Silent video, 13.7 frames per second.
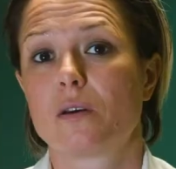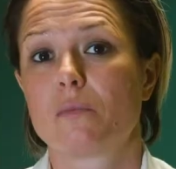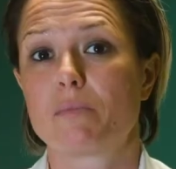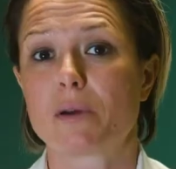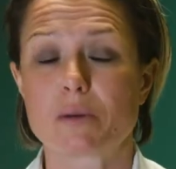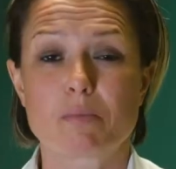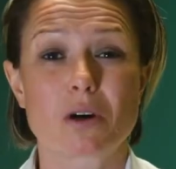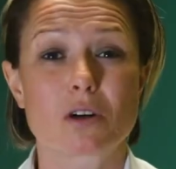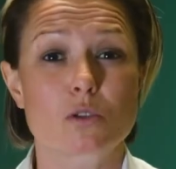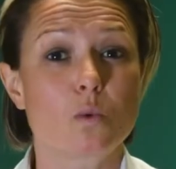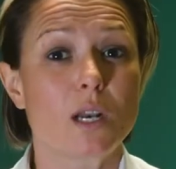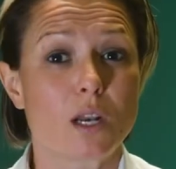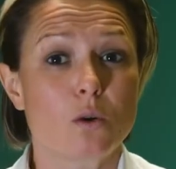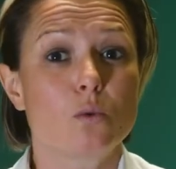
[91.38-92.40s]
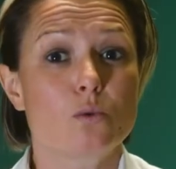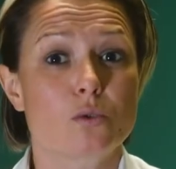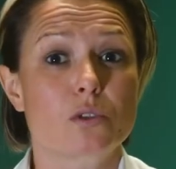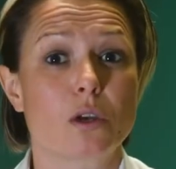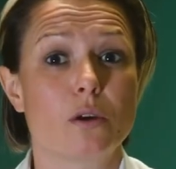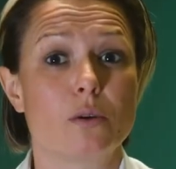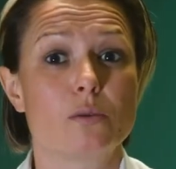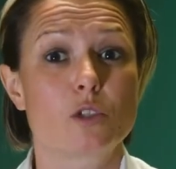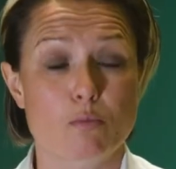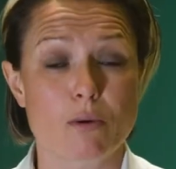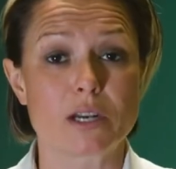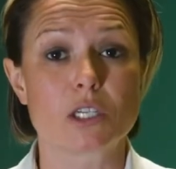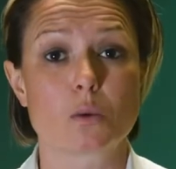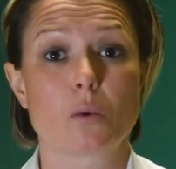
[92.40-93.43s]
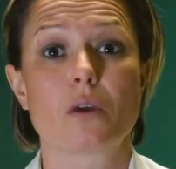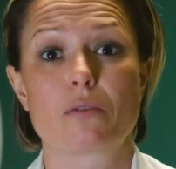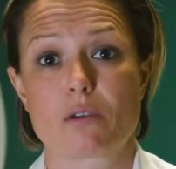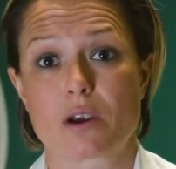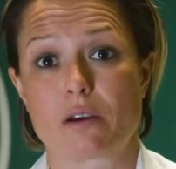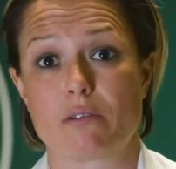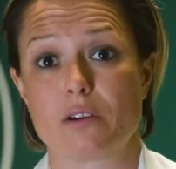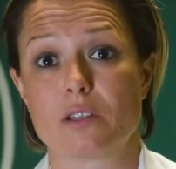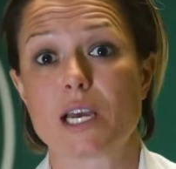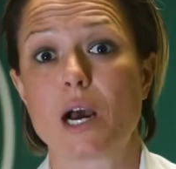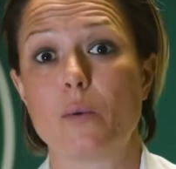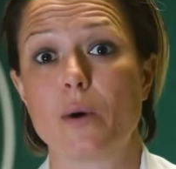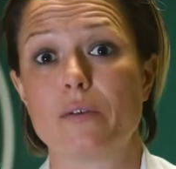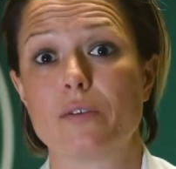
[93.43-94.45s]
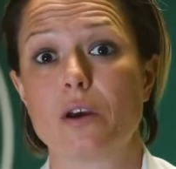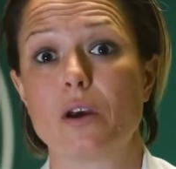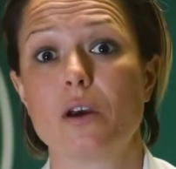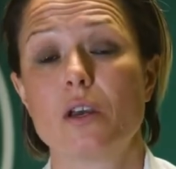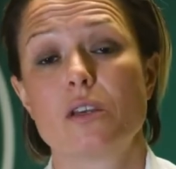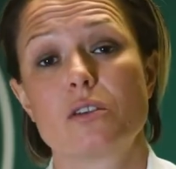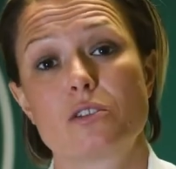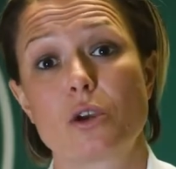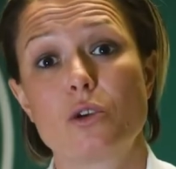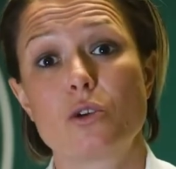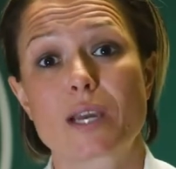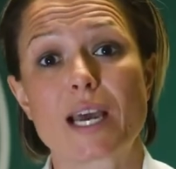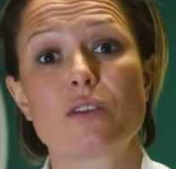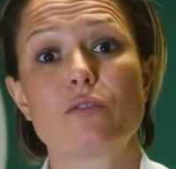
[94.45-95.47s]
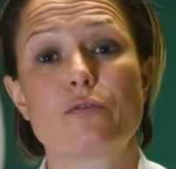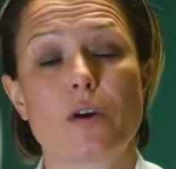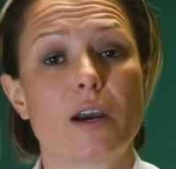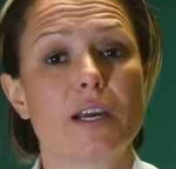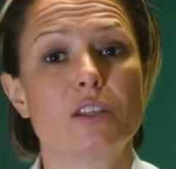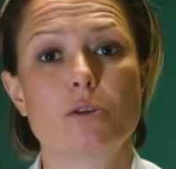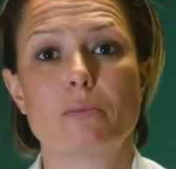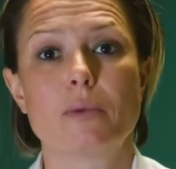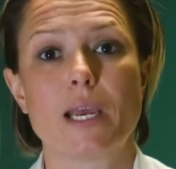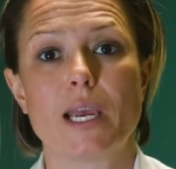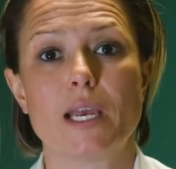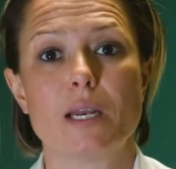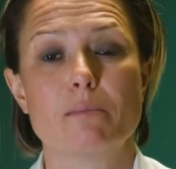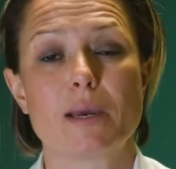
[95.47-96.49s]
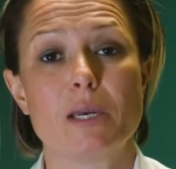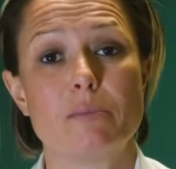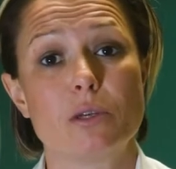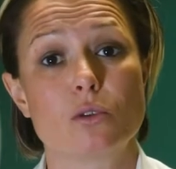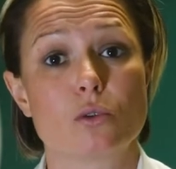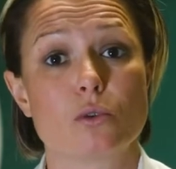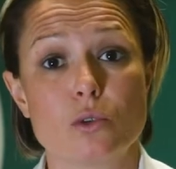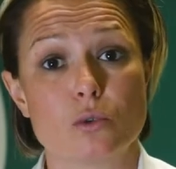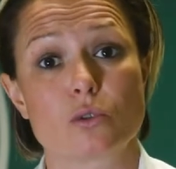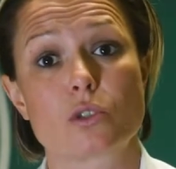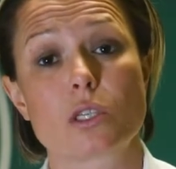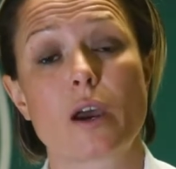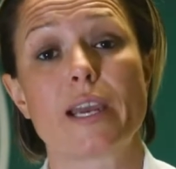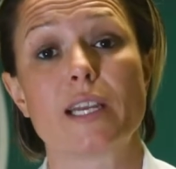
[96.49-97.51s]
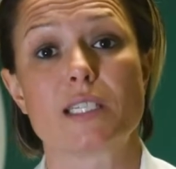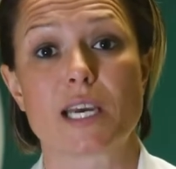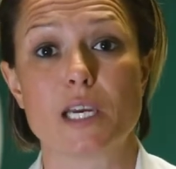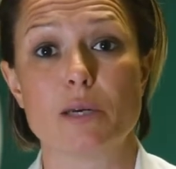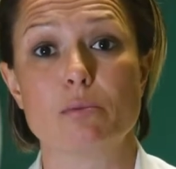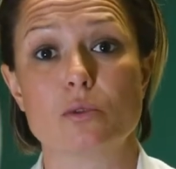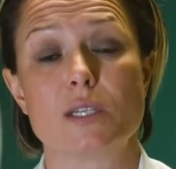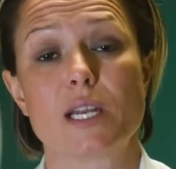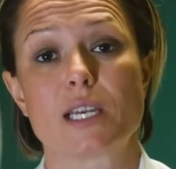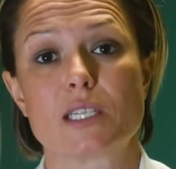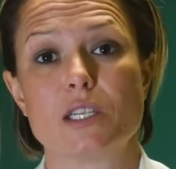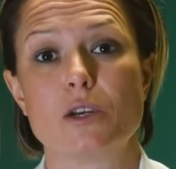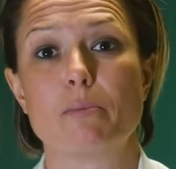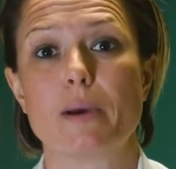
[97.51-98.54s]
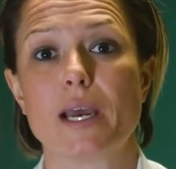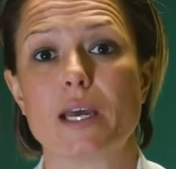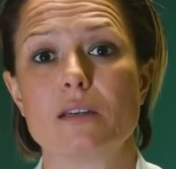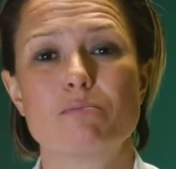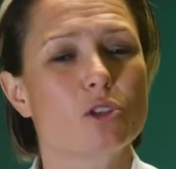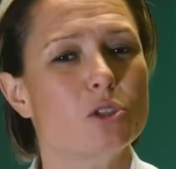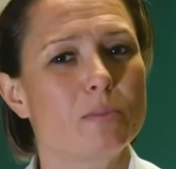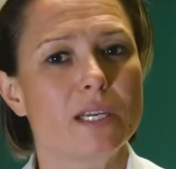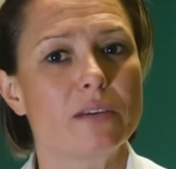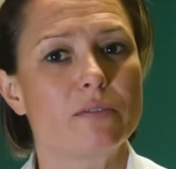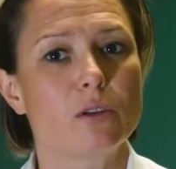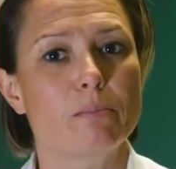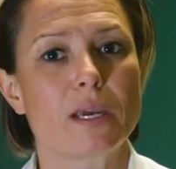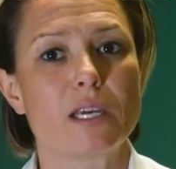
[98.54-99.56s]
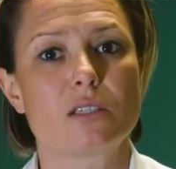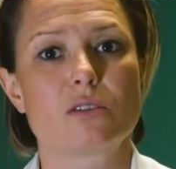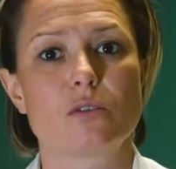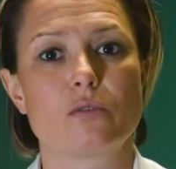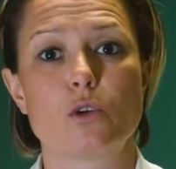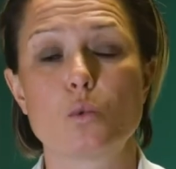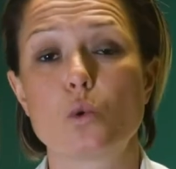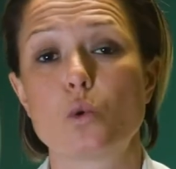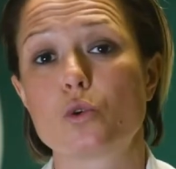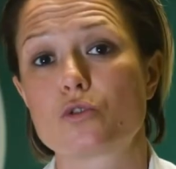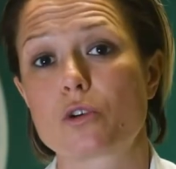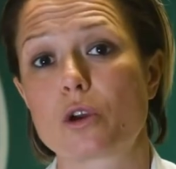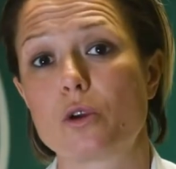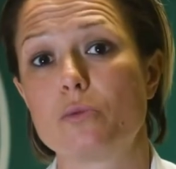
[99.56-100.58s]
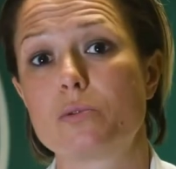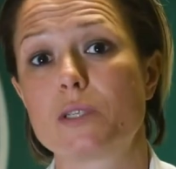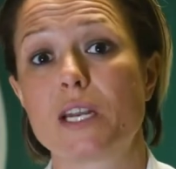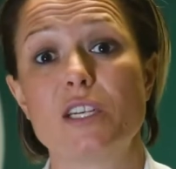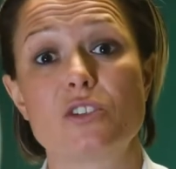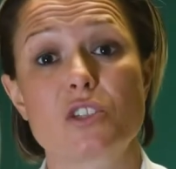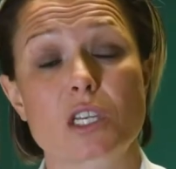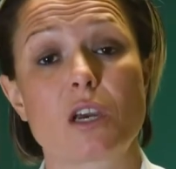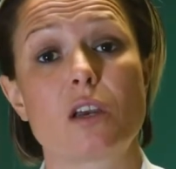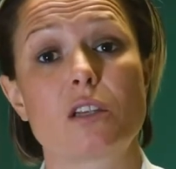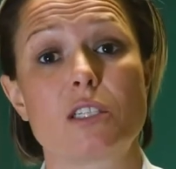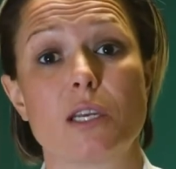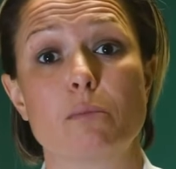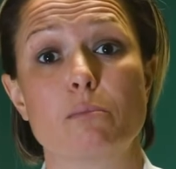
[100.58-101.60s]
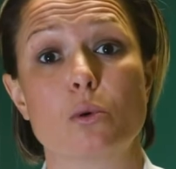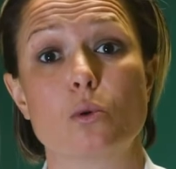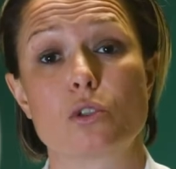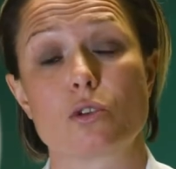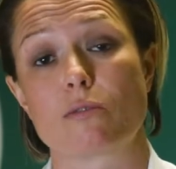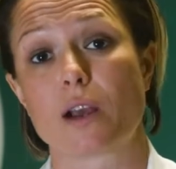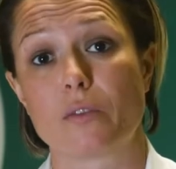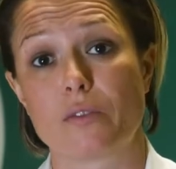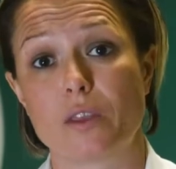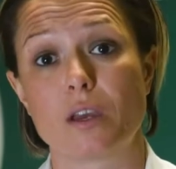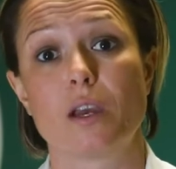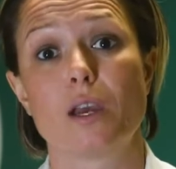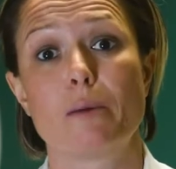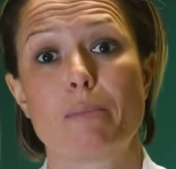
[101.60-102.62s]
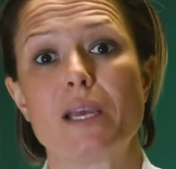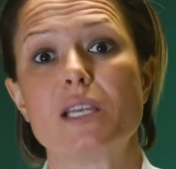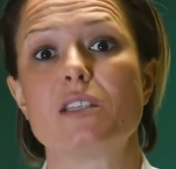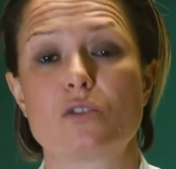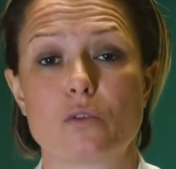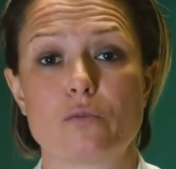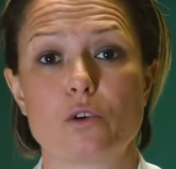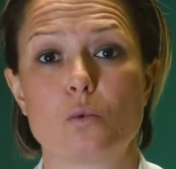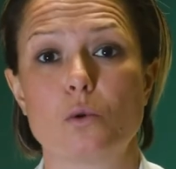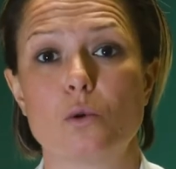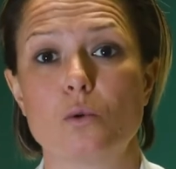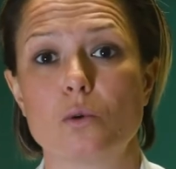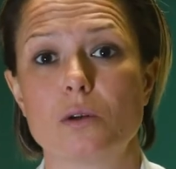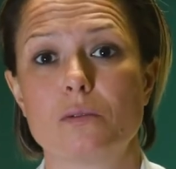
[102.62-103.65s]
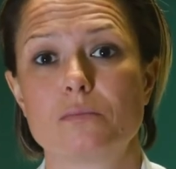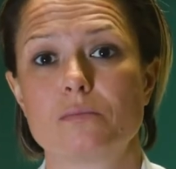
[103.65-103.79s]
Bedbugs will also spread to other areas, however, so you can find them in maybe your side tables next to your bed, possibly even the base of your wardrobes and in your skirting boards around the bases of your wall.